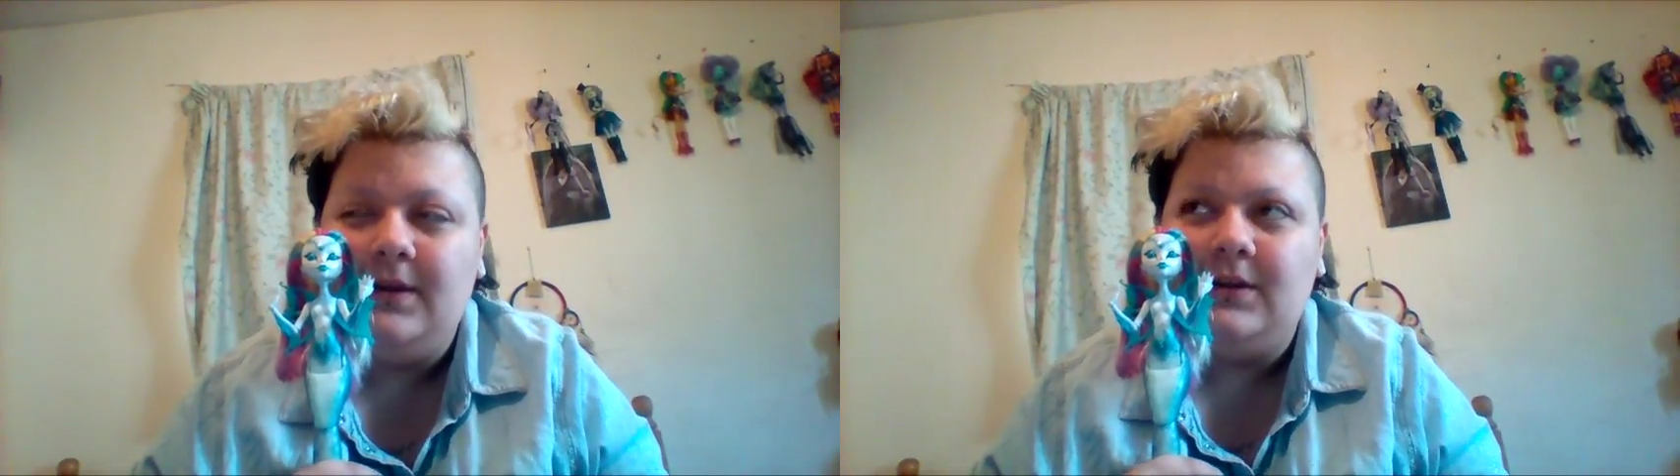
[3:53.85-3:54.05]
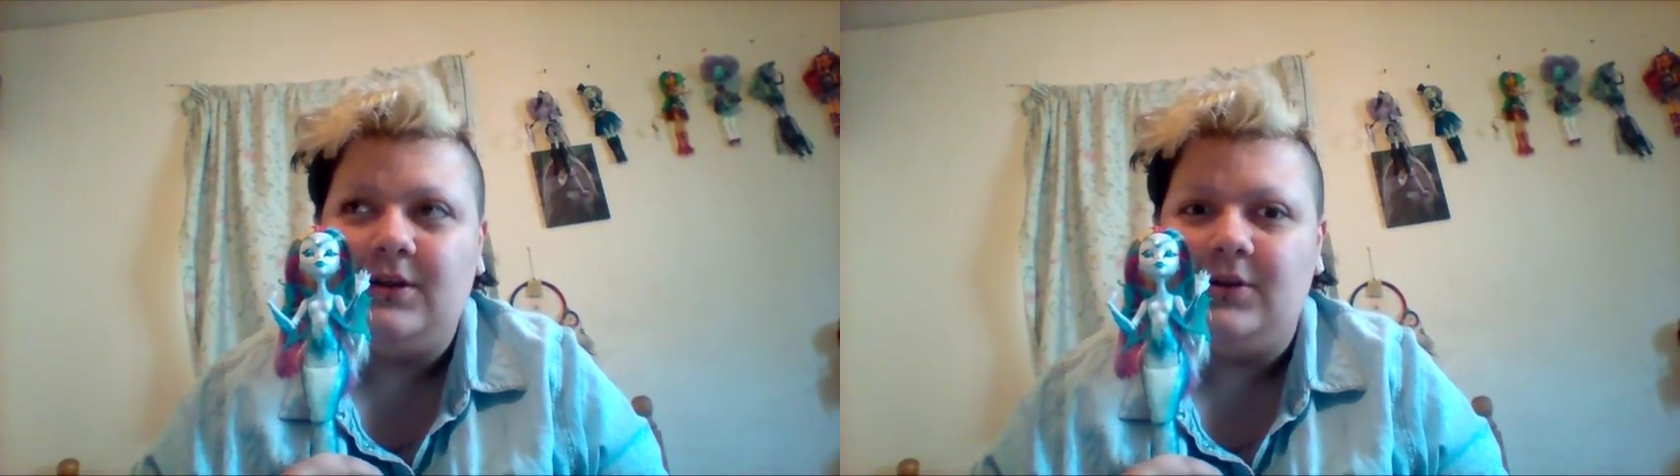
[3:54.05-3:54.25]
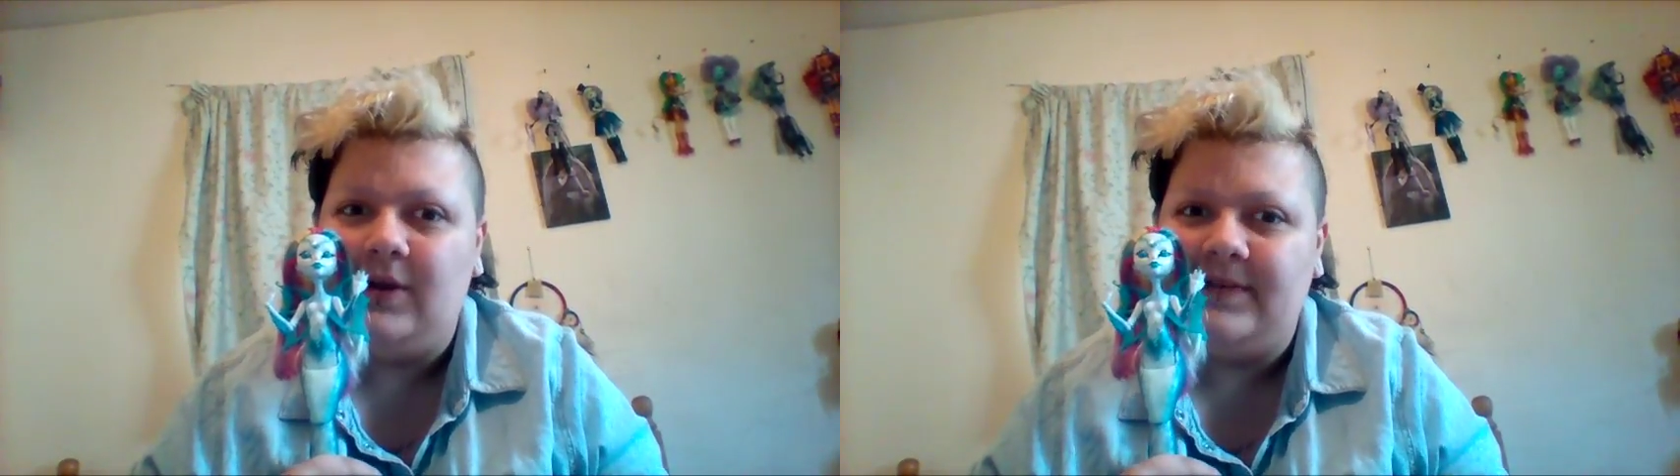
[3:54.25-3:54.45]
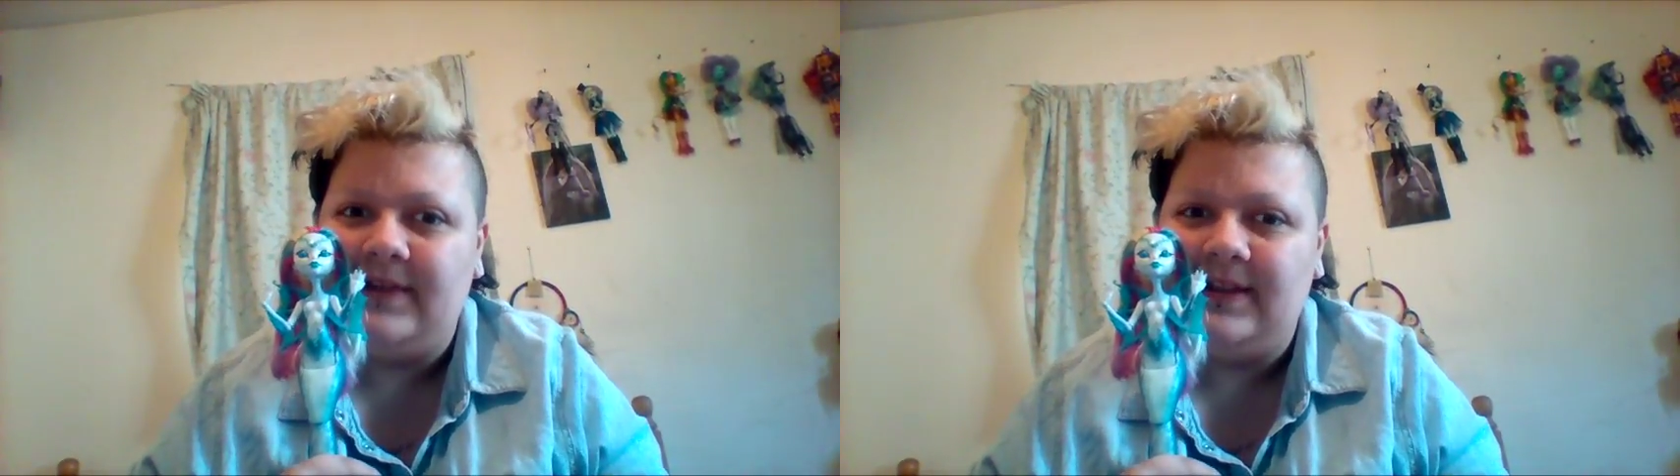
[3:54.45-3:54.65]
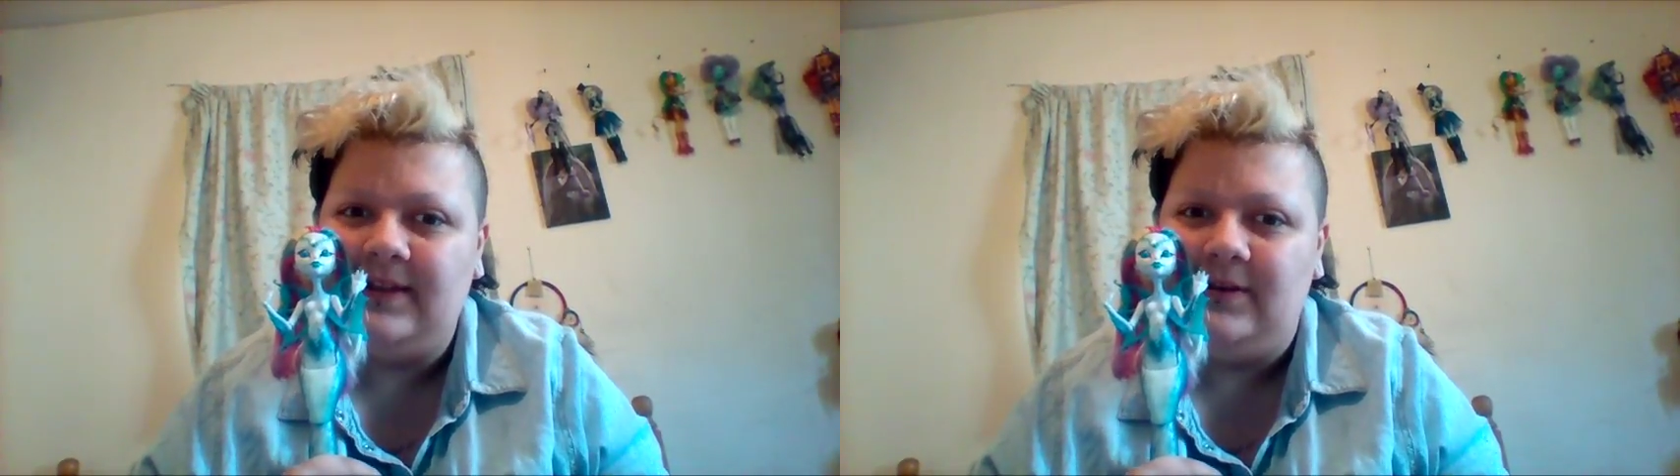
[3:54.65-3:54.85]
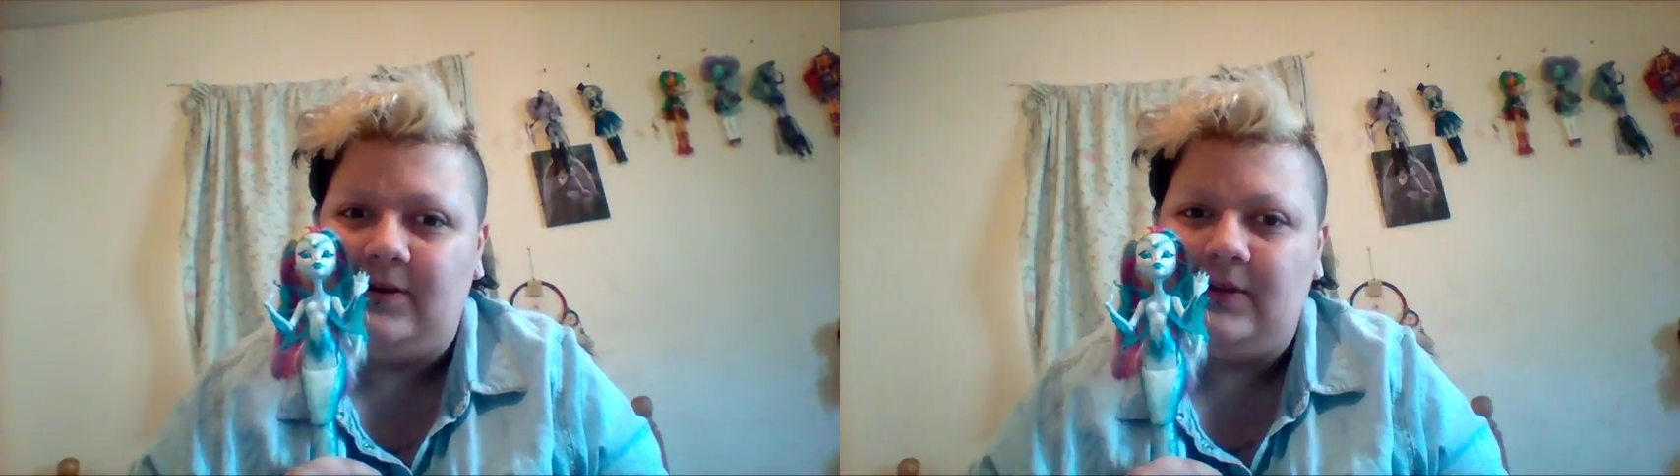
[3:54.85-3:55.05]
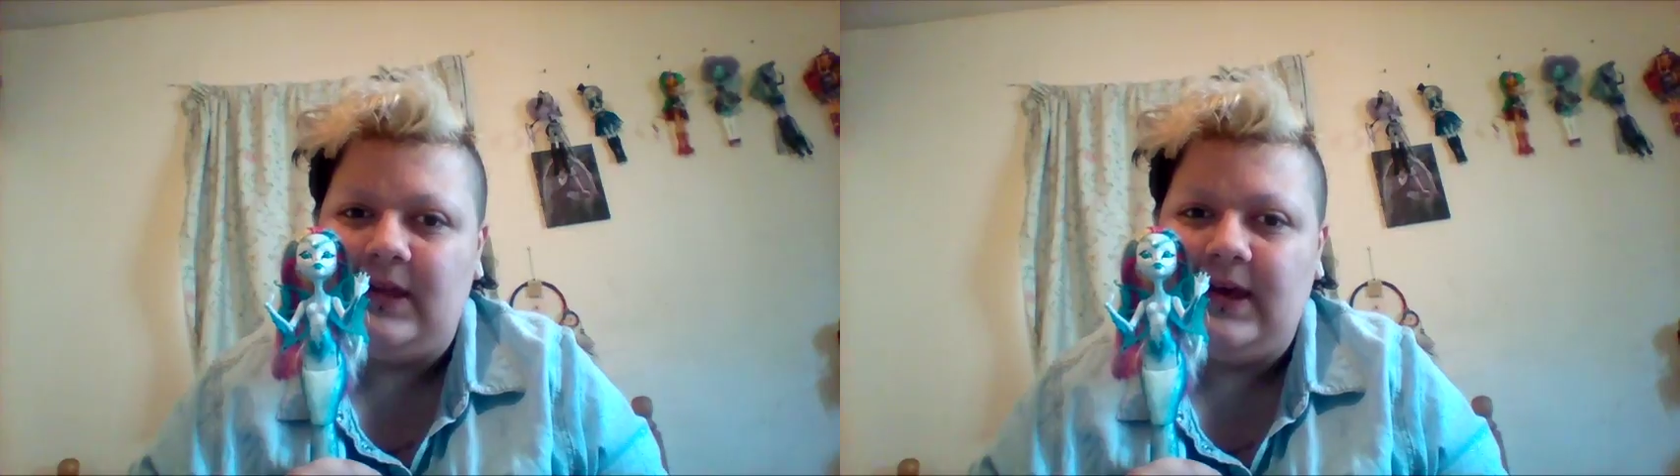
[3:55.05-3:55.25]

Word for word: because you have like you know they're